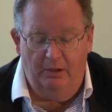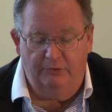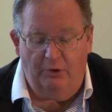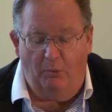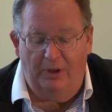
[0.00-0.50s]

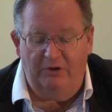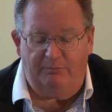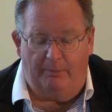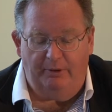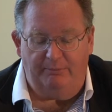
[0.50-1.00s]
So what is
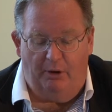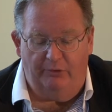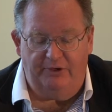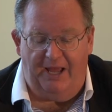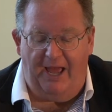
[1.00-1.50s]
public
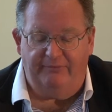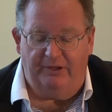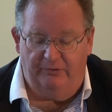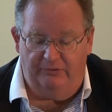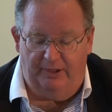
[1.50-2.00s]
policy
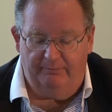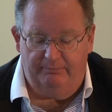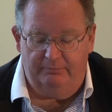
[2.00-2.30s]
advocacy?